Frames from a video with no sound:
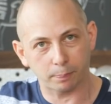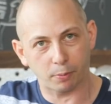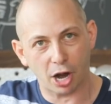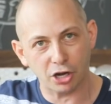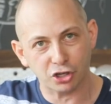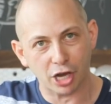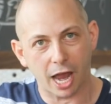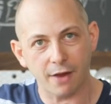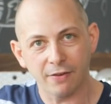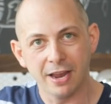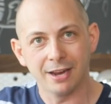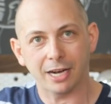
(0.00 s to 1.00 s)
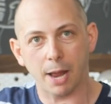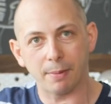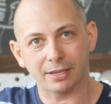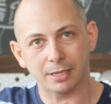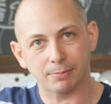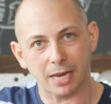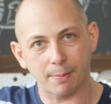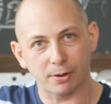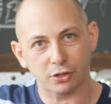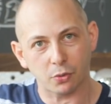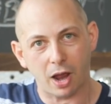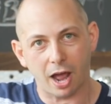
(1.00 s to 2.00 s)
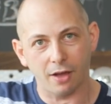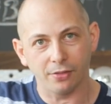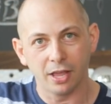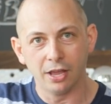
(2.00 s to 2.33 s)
Brunch Life, coming September 12th